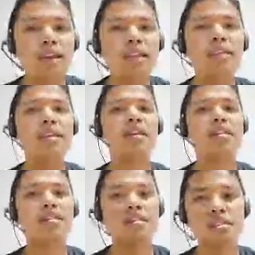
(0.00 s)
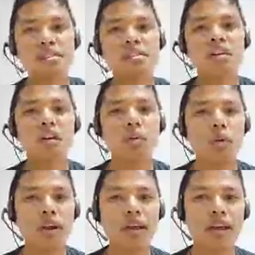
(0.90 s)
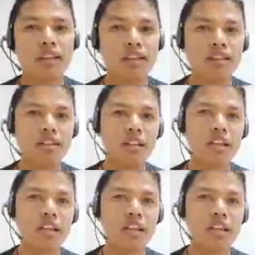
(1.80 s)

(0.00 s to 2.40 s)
in their internal organs,